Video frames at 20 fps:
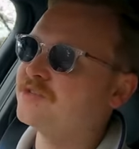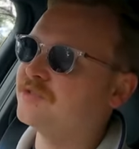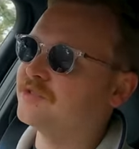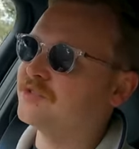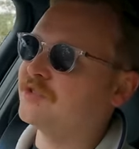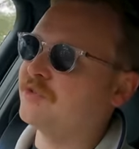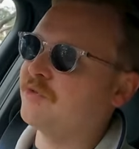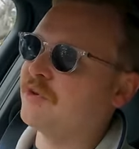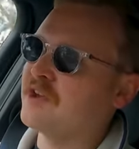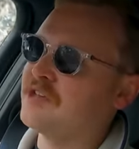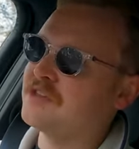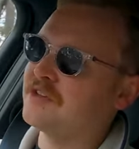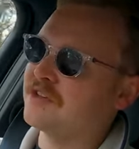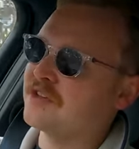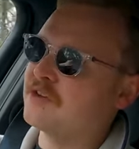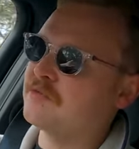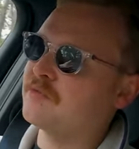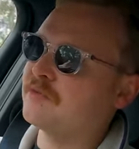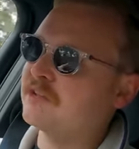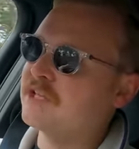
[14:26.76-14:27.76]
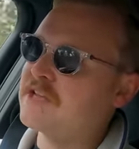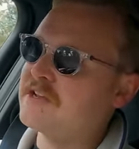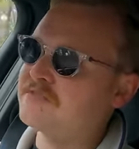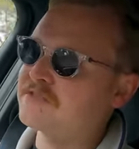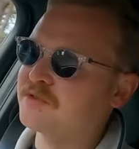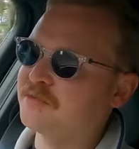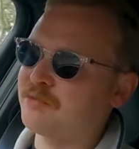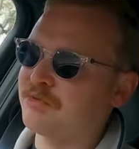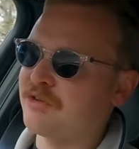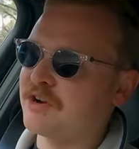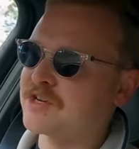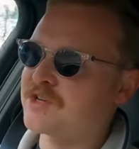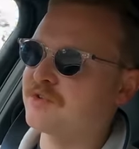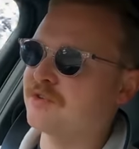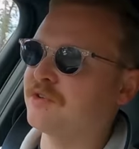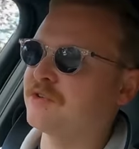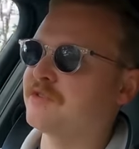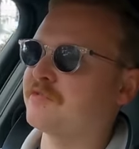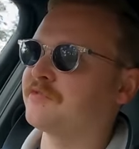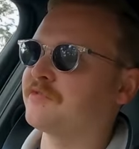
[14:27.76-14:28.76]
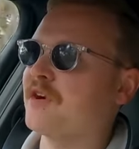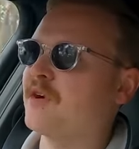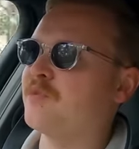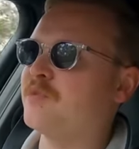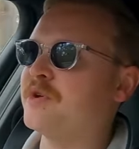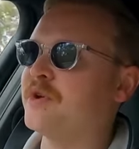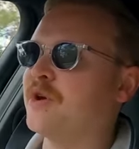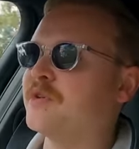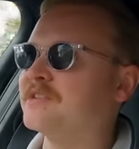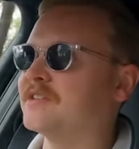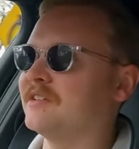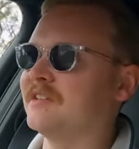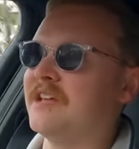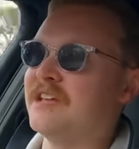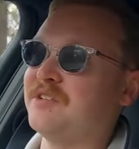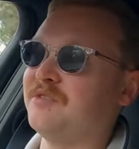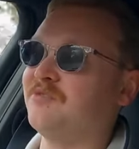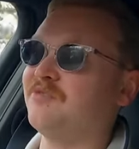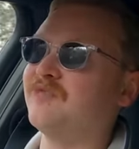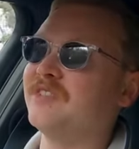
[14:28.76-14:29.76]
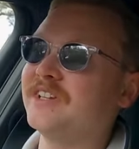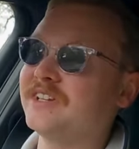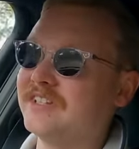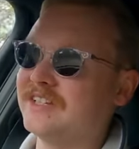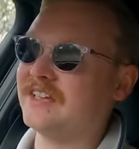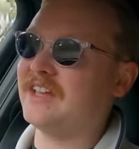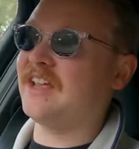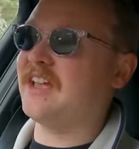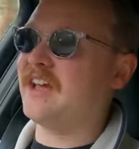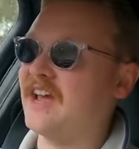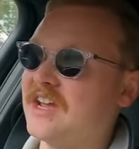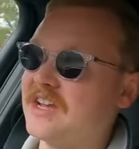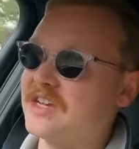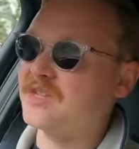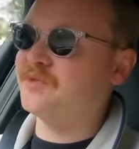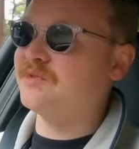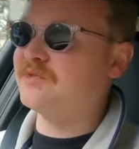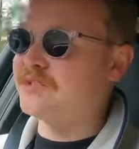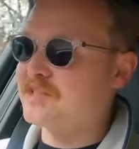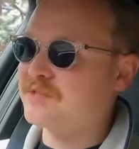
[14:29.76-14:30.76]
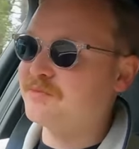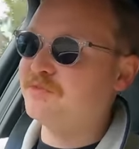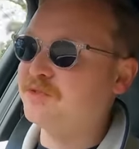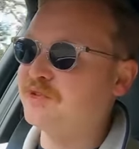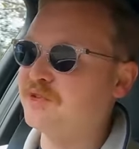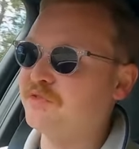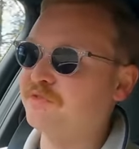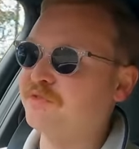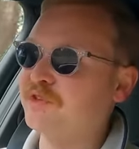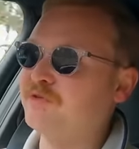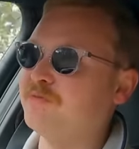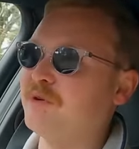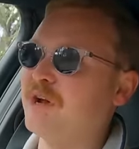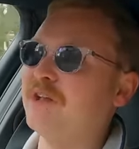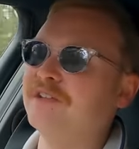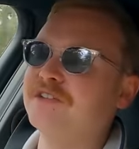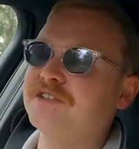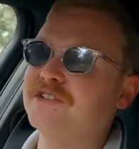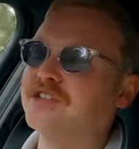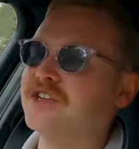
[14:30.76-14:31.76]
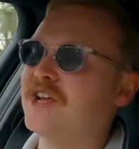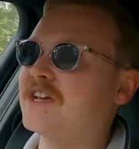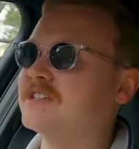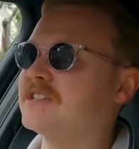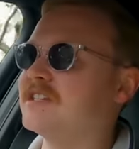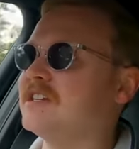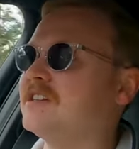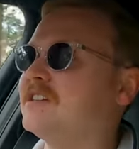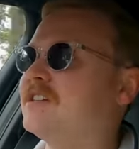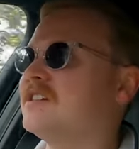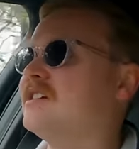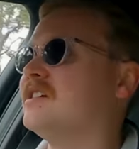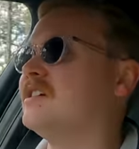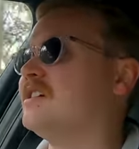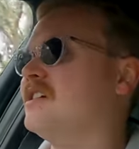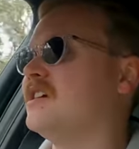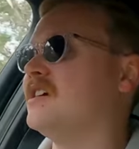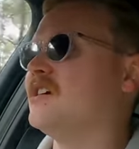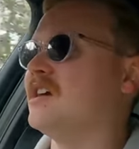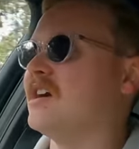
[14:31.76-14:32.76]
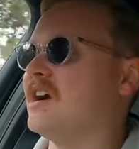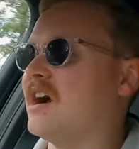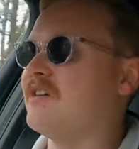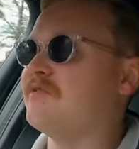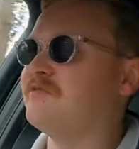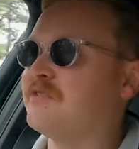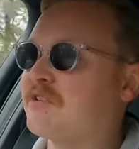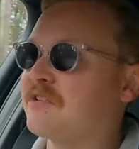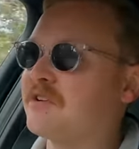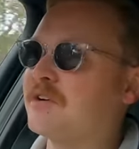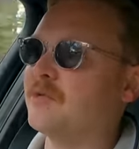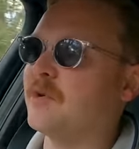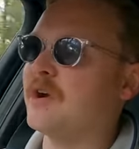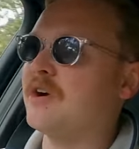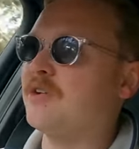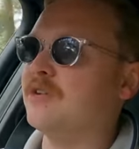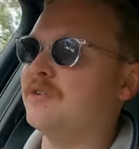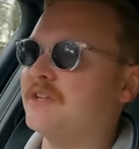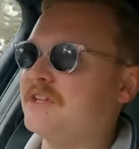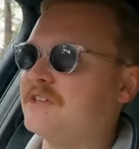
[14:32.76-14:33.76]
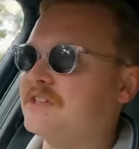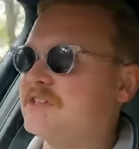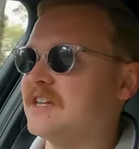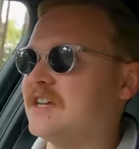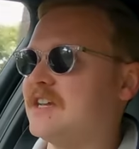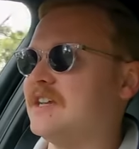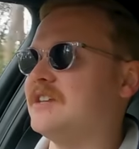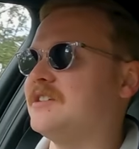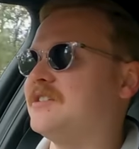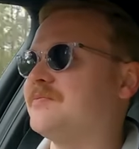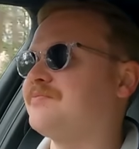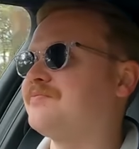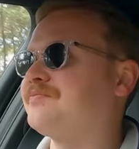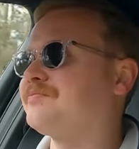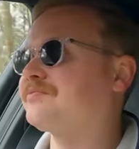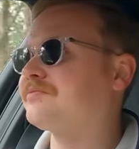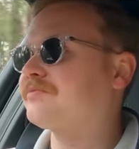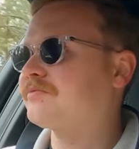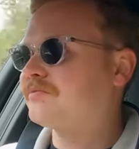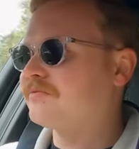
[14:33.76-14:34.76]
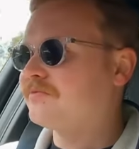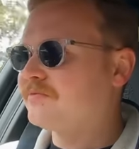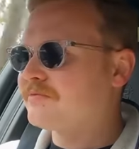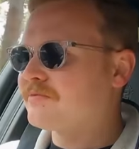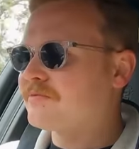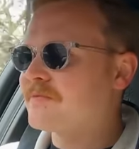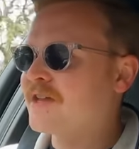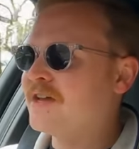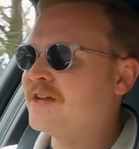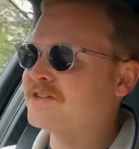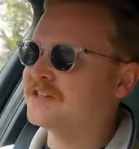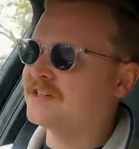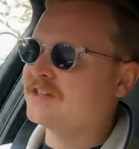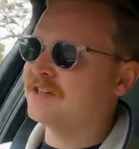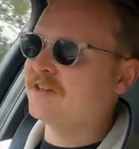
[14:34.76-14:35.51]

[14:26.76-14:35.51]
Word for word: to a degree that can relieve some pressure on the front wheels and let you really engage with this beautifully balanced chassis uh, very well indeed. It's